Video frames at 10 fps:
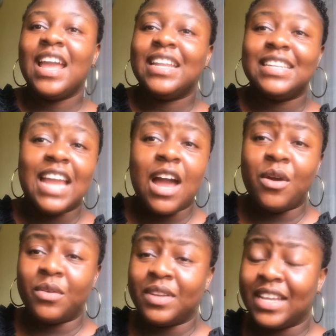
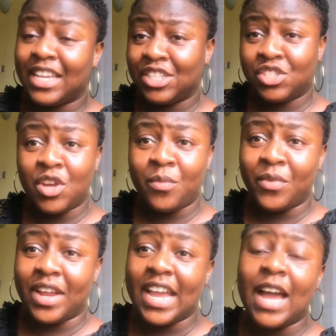Now, in
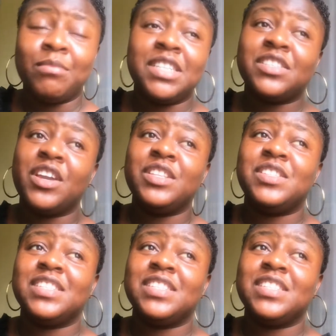summary, I'm just going